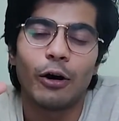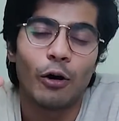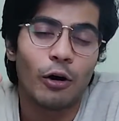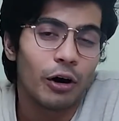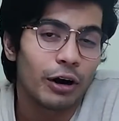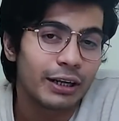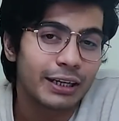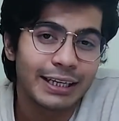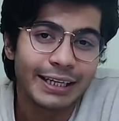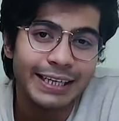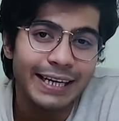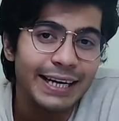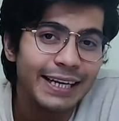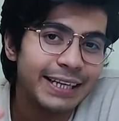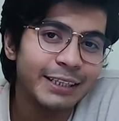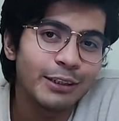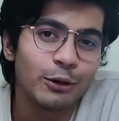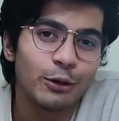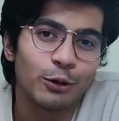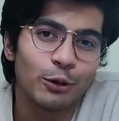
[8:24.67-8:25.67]
or
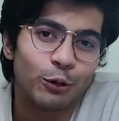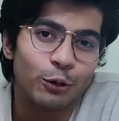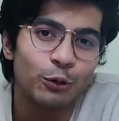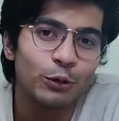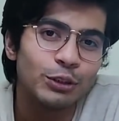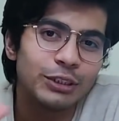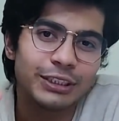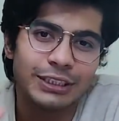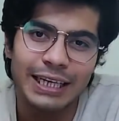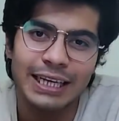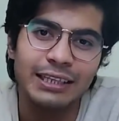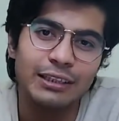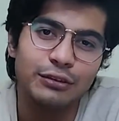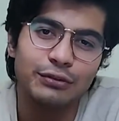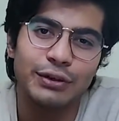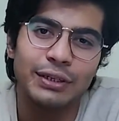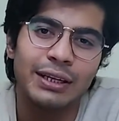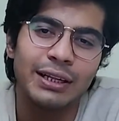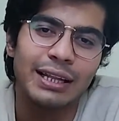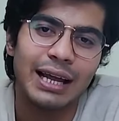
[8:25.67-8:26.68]
creating your own sales
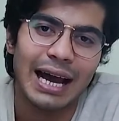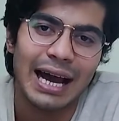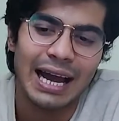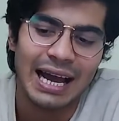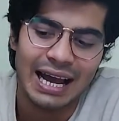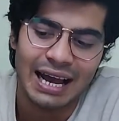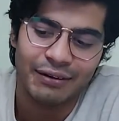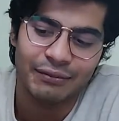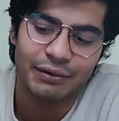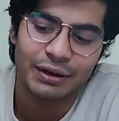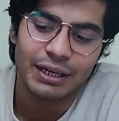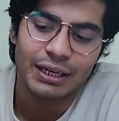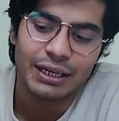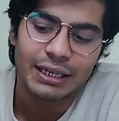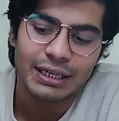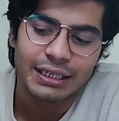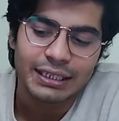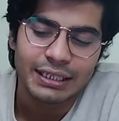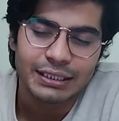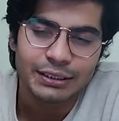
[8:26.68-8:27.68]
funnel, I
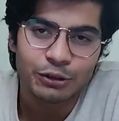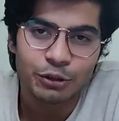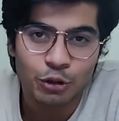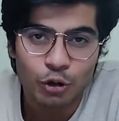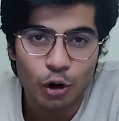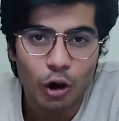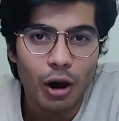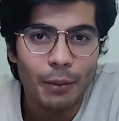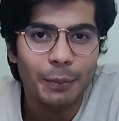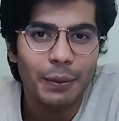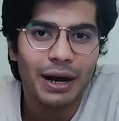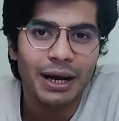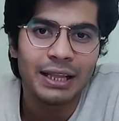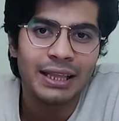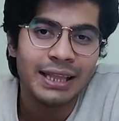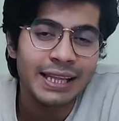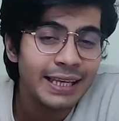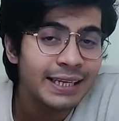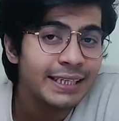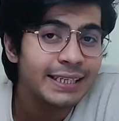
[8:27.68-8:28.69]
have dropped a
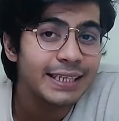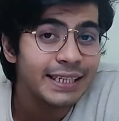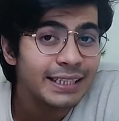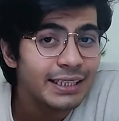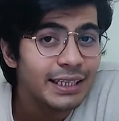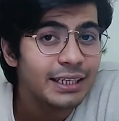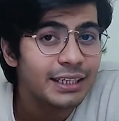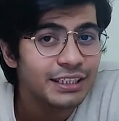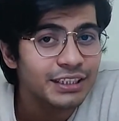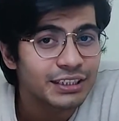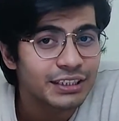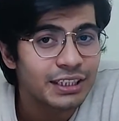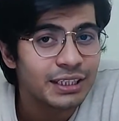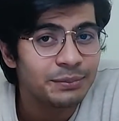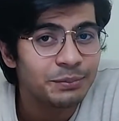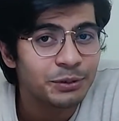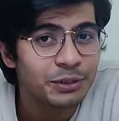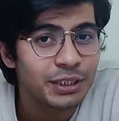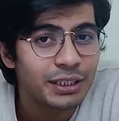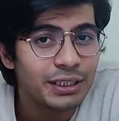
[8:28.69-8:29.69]
link in the
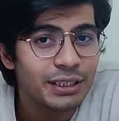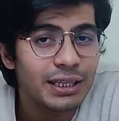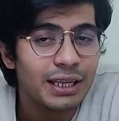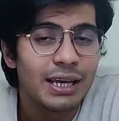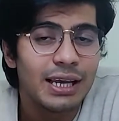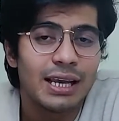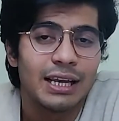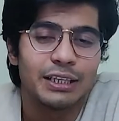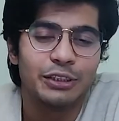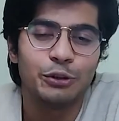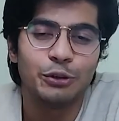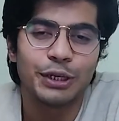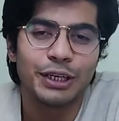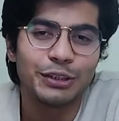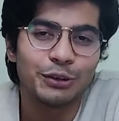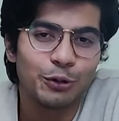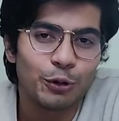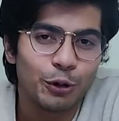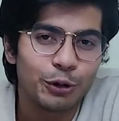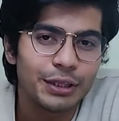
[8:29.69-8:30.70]
description. You
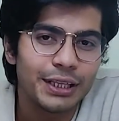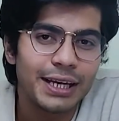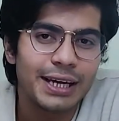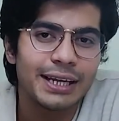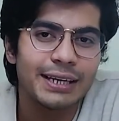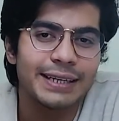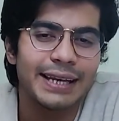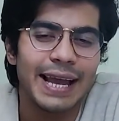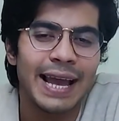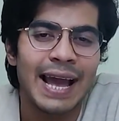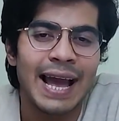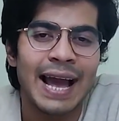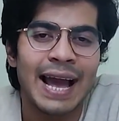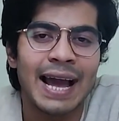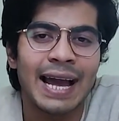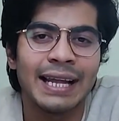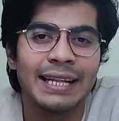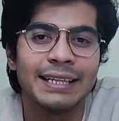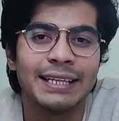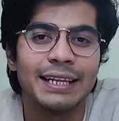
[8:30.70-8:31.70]
can go there
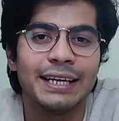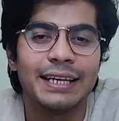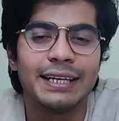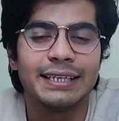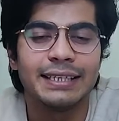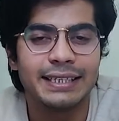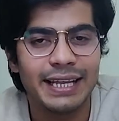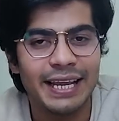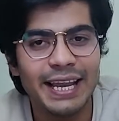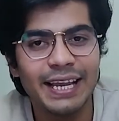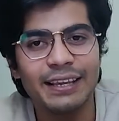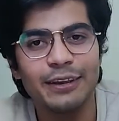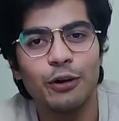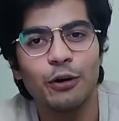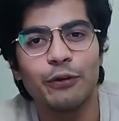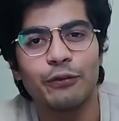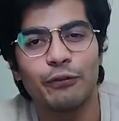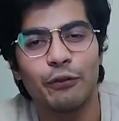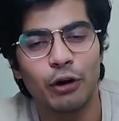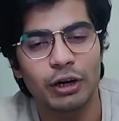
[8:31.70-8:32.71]
and take
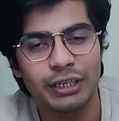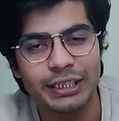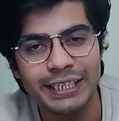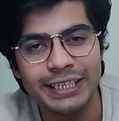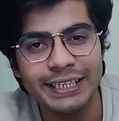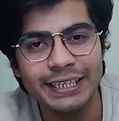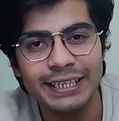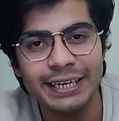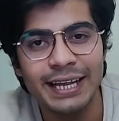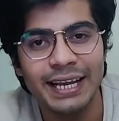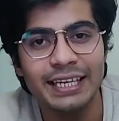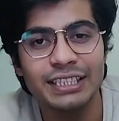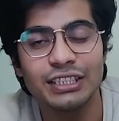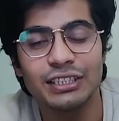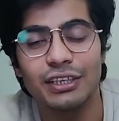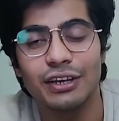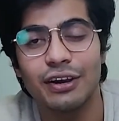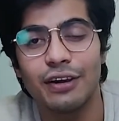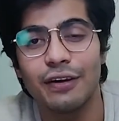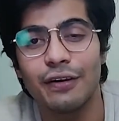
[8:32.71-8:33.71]
your 14
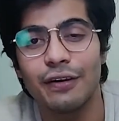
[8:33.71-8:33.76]
days